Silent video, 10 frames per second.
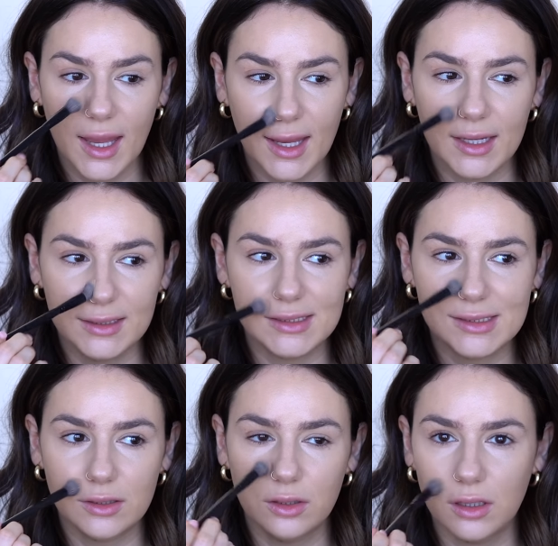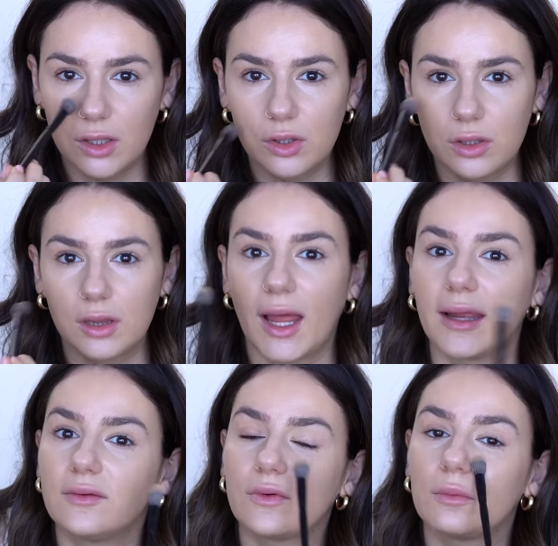and it's still a little
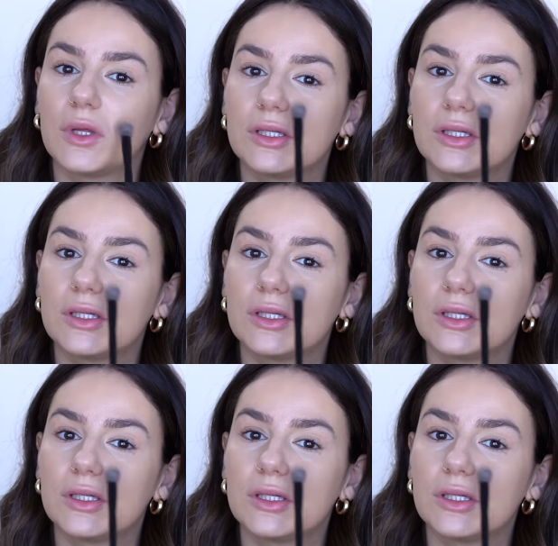light for me.